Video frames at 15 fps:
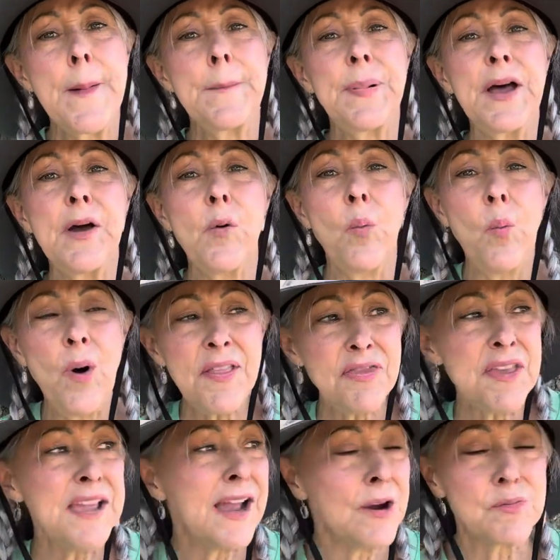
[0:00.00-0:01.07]
but one
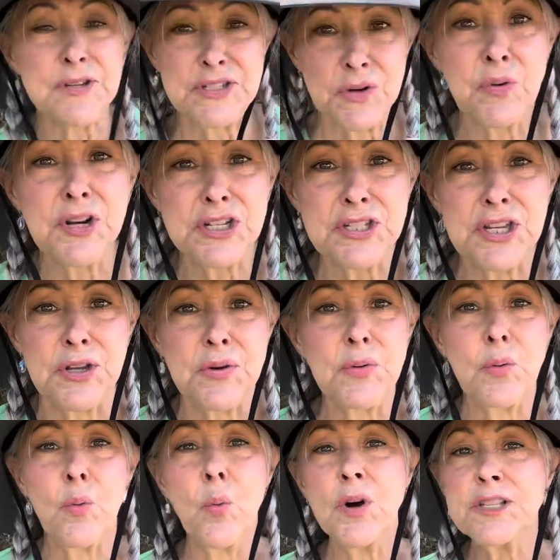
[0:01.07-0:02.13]
thing I resorted
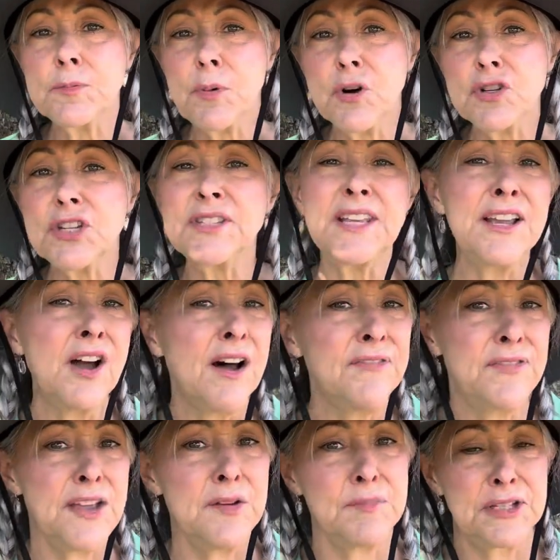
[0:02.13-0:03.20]
to was purchasing
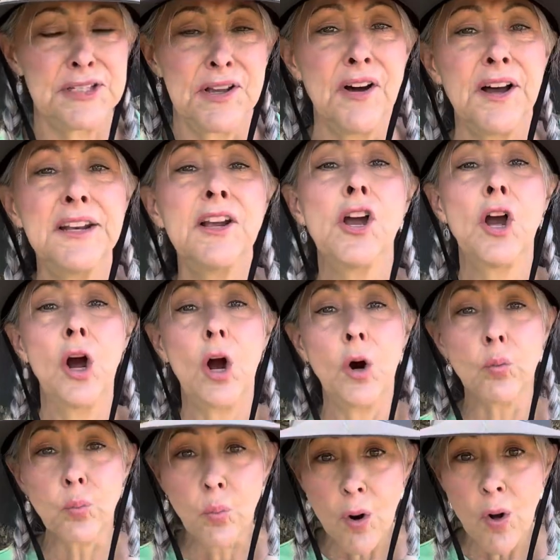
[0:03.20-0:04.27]
off Amazon
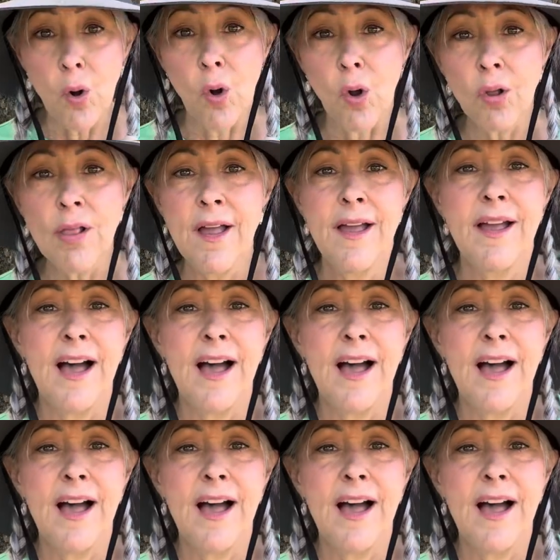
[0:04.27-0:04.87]
a roll